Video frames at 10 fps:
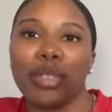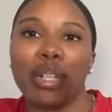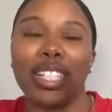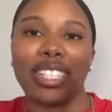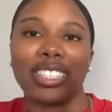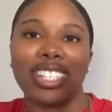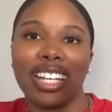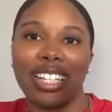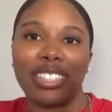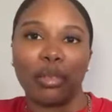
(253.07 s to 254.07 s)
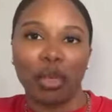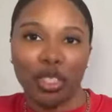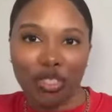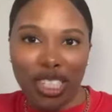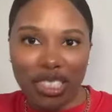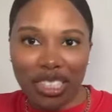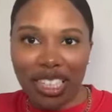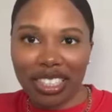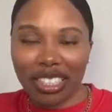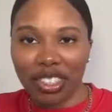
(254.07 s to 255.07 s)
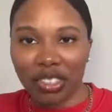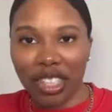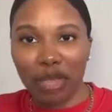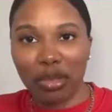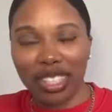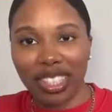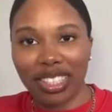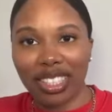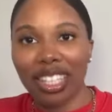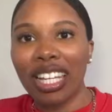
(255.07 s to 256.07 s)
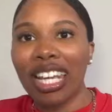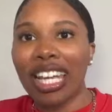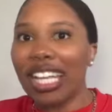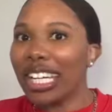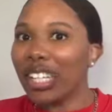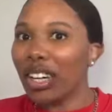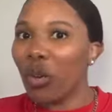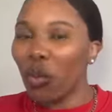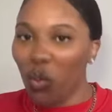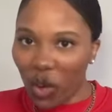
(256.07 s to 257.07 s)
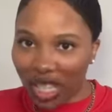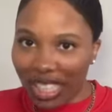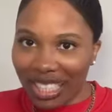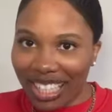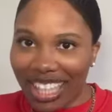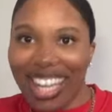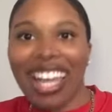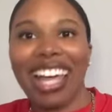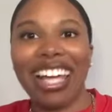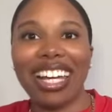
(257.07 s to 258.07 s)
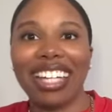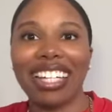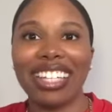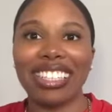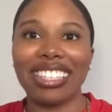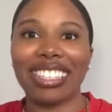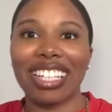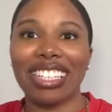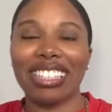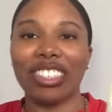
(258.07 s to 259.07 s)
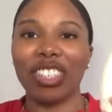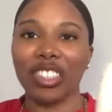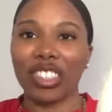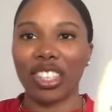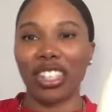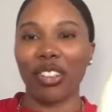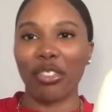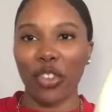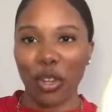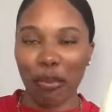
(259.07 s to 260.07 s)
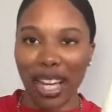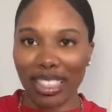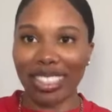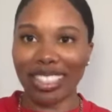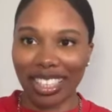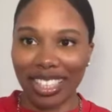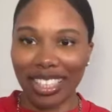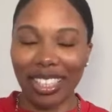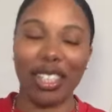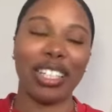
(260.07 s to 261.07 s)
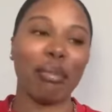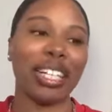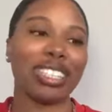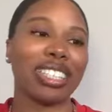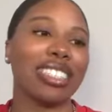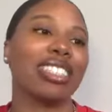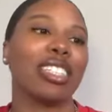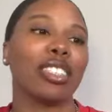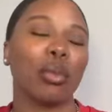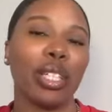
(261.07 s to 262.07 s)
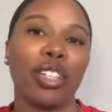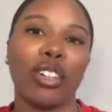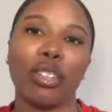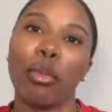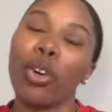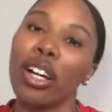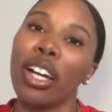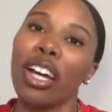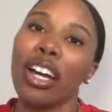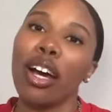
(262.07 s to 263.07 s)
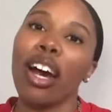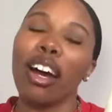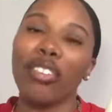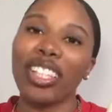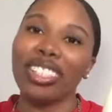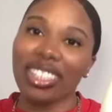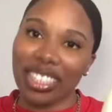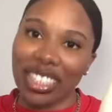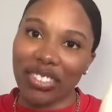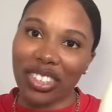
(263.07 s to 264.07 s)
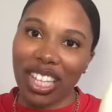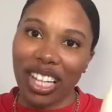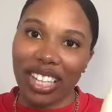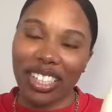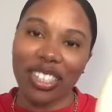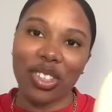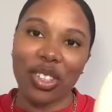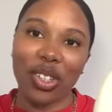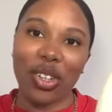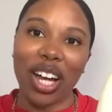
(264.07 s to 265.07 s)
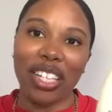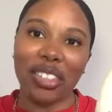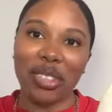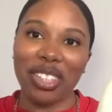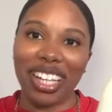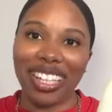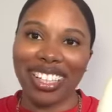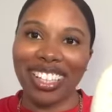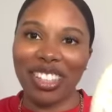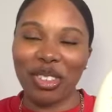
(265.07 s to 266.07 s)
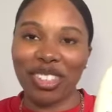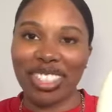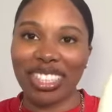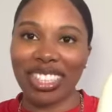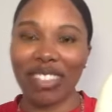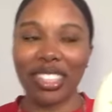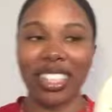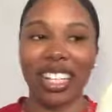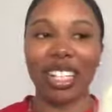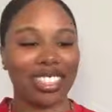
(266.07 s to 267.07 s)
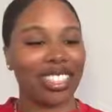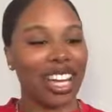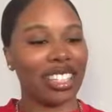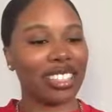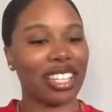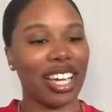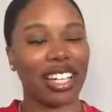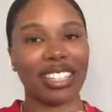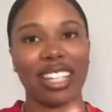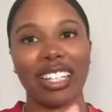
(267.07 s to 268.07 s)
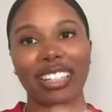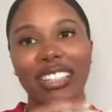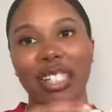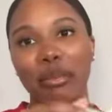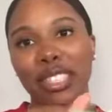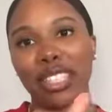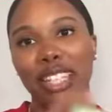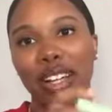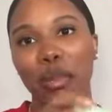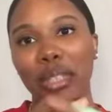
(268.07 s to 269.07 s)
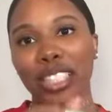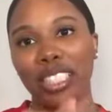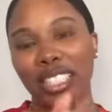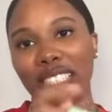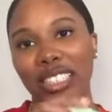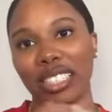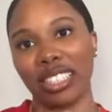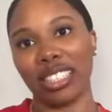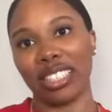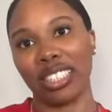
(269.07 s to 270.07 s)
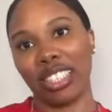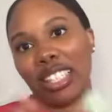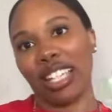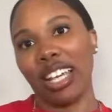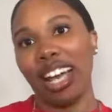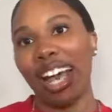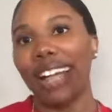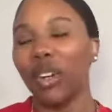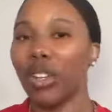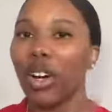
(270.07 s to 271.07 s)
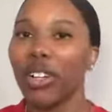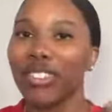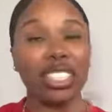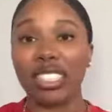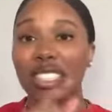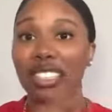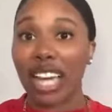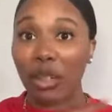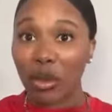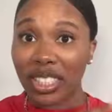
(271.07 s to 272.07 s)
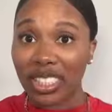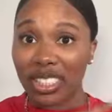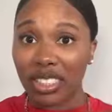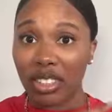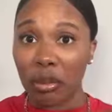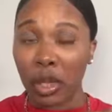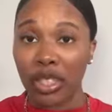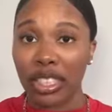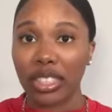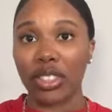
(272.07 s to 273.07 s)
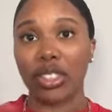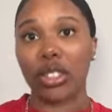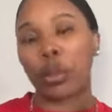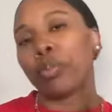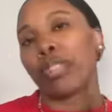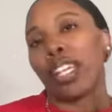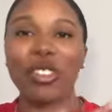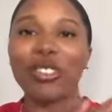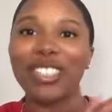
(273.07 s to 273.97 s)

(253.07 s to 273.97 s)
product is that it's a moisturizer and a sunscreen protected in one, and is gentle enough for my skin. My skin tends to be on more of the sensitive side, so I do like using this every day. Kind of sad that it's empty now because I don't know if this exact one is still on the market. So if you've